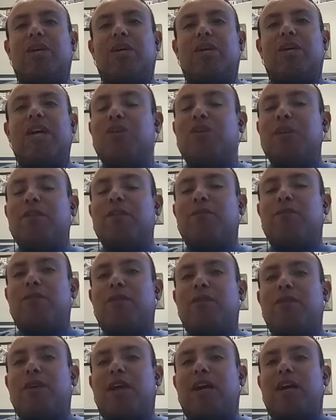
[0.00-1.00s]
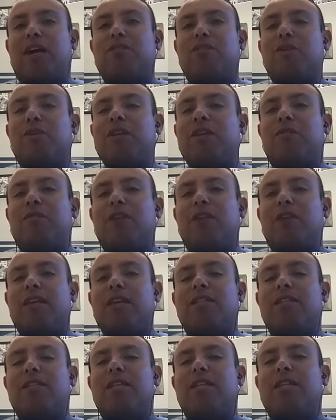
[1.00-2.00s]
So I have so many
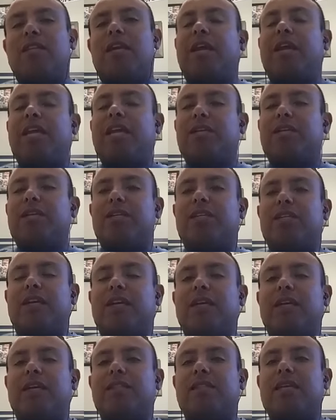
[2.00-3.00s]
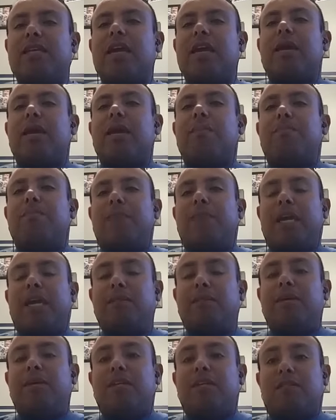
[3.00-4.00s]
friends that are Patriots fans,
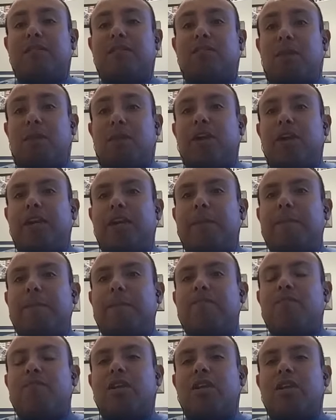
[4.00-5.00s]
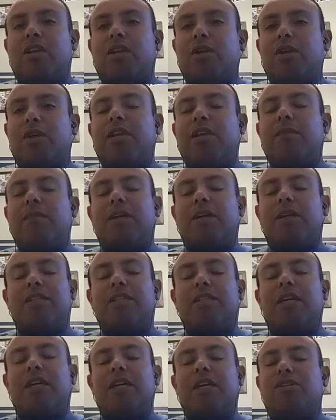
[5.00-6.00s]
mainly because of Tom Brady. Tom Brady and
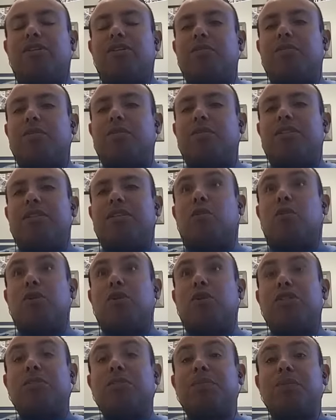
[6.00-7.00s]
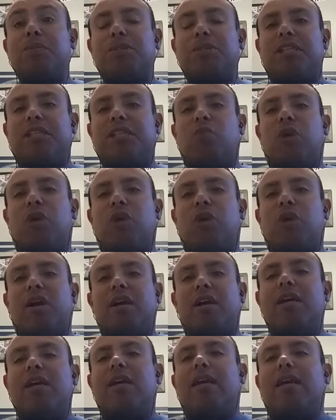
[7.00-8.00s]
Belichick, their Super Bowls, the 4 Super Bowls that they've
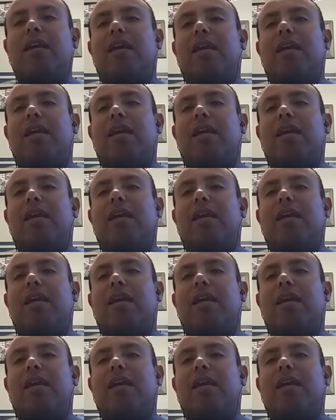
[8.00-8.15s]
won,